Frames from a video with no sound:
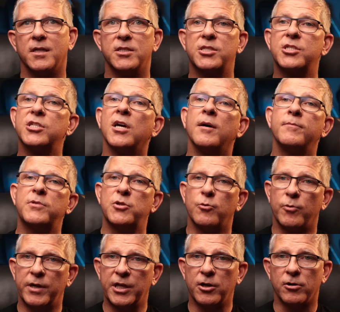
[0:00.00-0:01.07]
sub
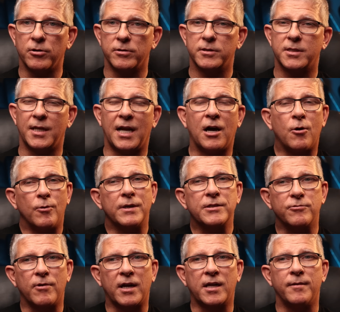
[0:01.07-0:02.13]
20 hertz, and I
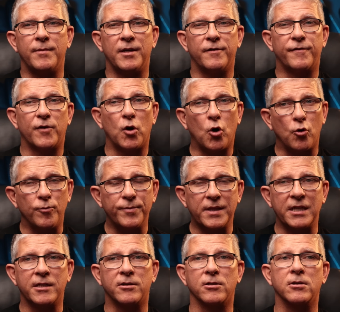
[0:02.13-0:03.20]
always recommend for home
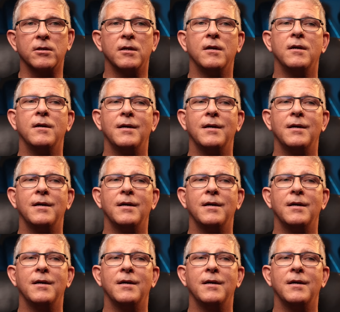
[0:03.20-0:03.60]
theater,